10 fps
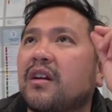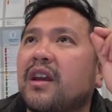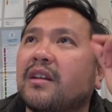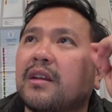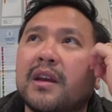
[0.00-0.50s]

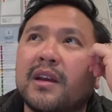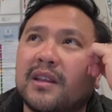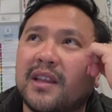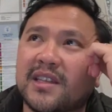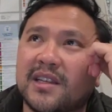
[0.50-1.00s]
And
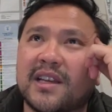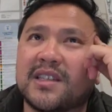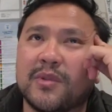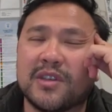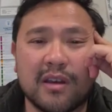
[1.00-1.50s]
that's a
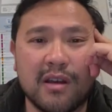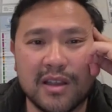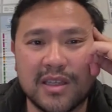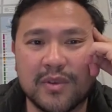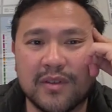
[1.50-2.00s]
testament to the
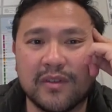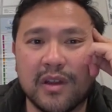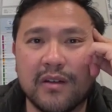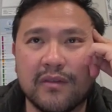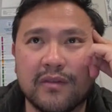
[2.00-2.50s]
concept of
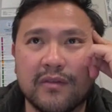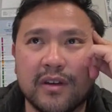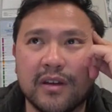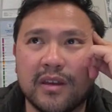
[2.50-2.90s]
love